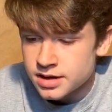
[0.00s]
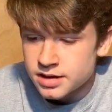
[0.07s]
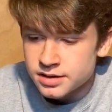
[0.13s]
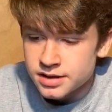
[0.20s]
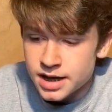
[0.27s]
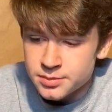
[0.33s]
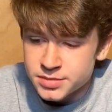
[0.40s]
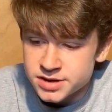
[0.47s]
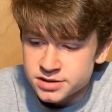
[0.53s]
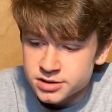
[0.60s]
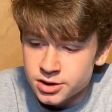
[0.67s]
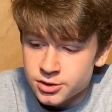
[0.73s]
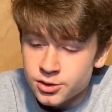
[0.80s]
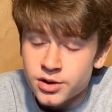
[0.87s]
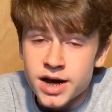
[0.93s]
That Beats
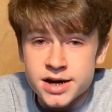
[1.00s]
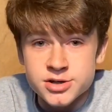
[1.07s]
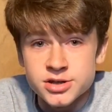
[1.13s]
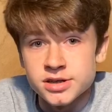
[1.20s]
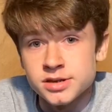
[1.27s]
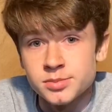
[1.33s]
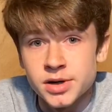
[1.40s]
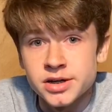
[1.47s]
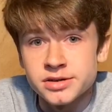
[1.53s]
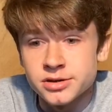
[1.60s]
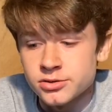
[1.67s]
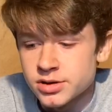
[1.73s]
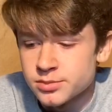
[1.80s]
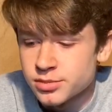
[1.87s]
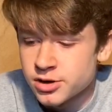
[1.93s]
logo actually is a button you
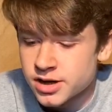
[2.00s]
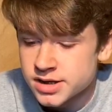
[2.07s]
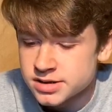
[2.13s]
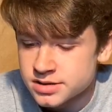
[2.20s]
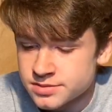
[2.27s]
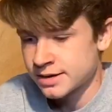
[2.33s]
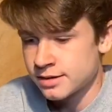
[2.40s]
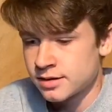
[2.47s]
can press.